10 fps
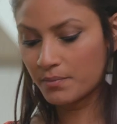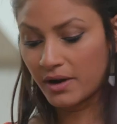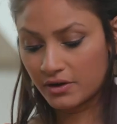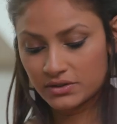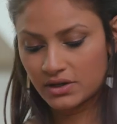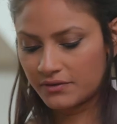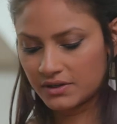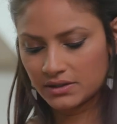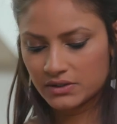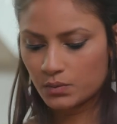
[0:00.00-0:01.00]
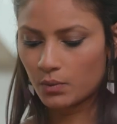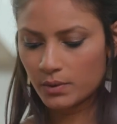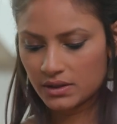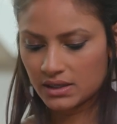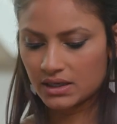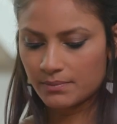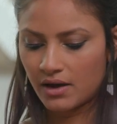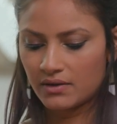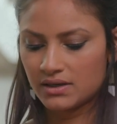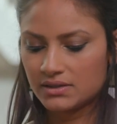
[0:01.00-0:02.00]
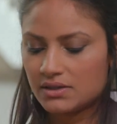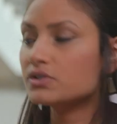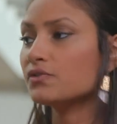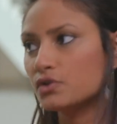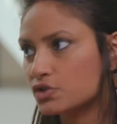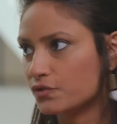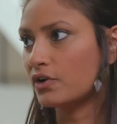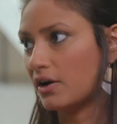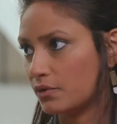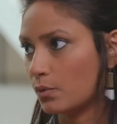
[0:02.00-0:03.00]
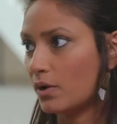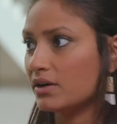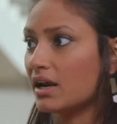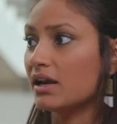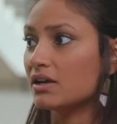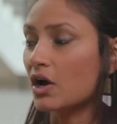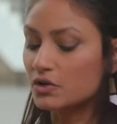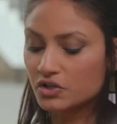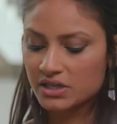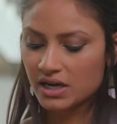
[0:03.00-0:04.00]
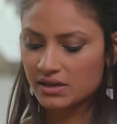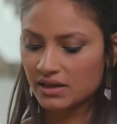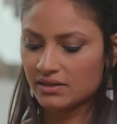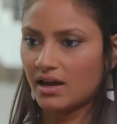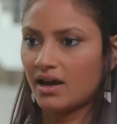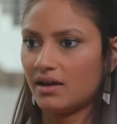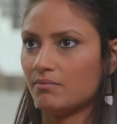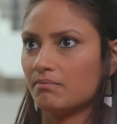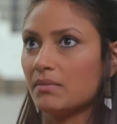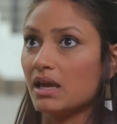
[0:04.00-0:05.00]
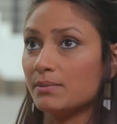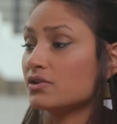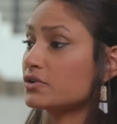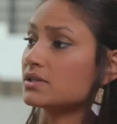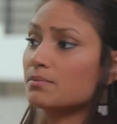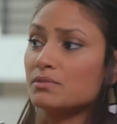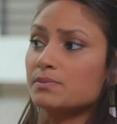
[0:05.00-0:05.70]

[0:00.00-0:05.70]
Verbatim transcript: For Microsoft, at least, what we think about is there's a future for everyone, and understanding that maybe there's some